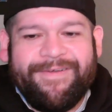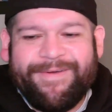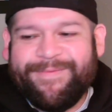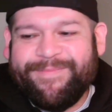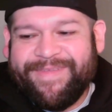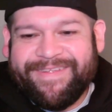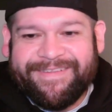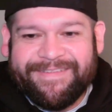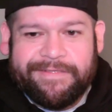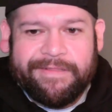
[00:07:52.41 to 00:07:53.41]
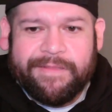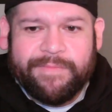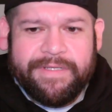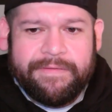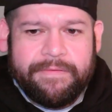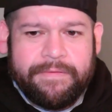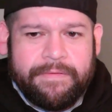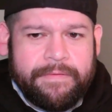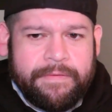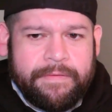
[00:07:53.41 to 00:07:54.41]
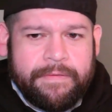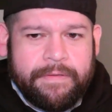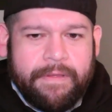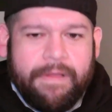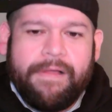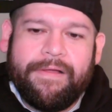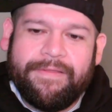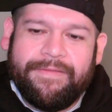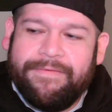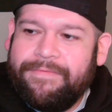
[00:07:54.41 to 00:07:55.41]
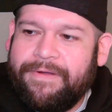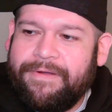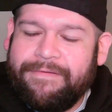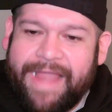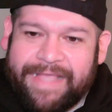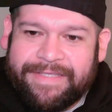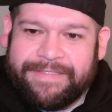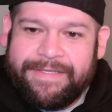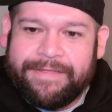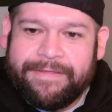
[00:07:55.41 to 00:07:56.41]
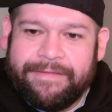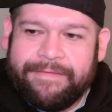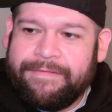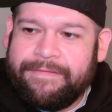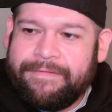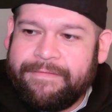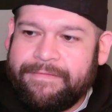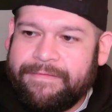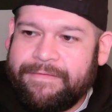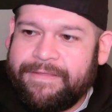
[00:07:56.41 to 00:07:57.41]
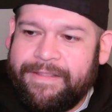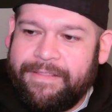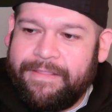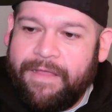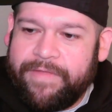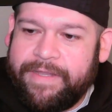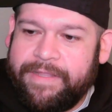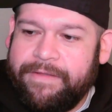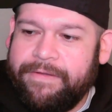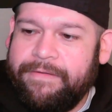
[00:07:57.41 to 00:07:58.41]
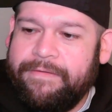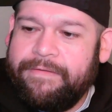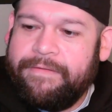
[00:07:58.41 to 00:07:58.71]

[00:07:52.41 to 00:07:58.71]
Oh man, see the thumb stud? Ah, you are nasty. Love it here.